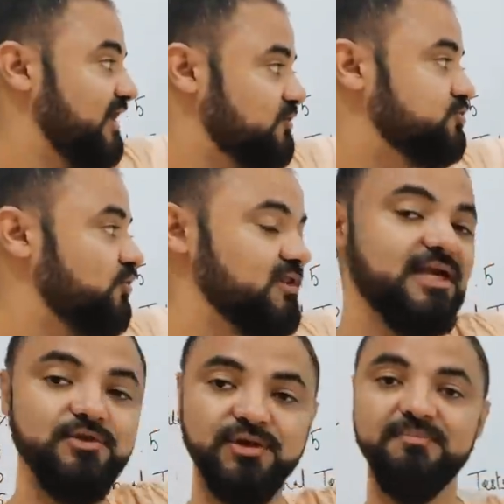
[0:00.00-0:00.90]
Where to solve
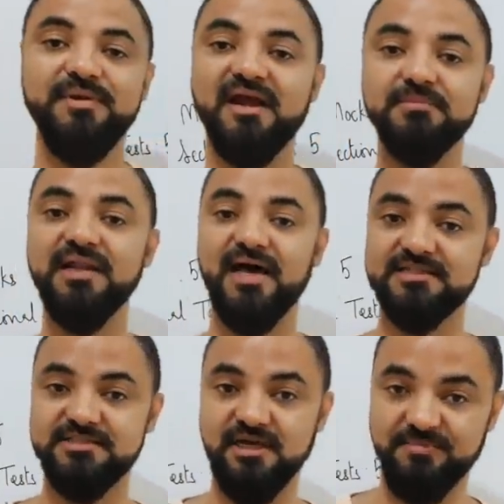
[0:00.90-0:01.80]
that? You can pick up the
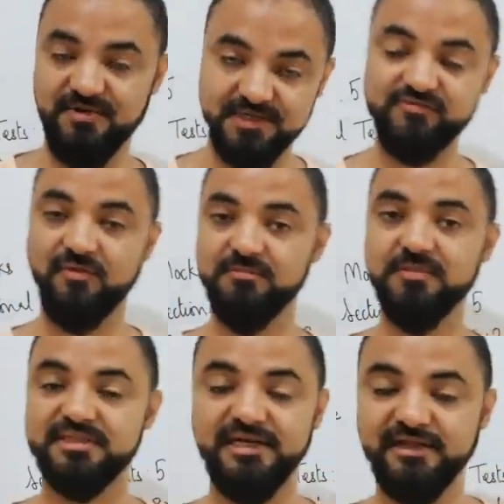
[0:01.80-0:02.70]
last year papers
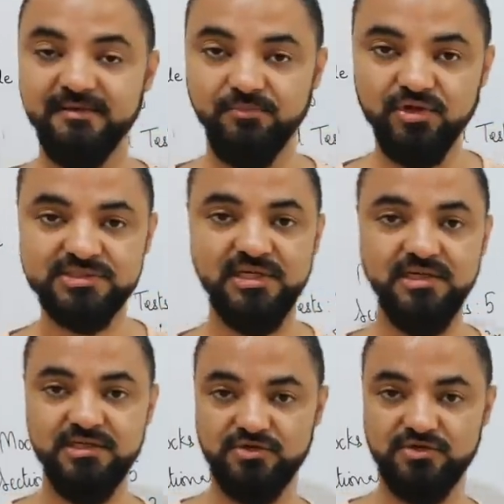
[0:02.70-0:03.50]
from Cetking books.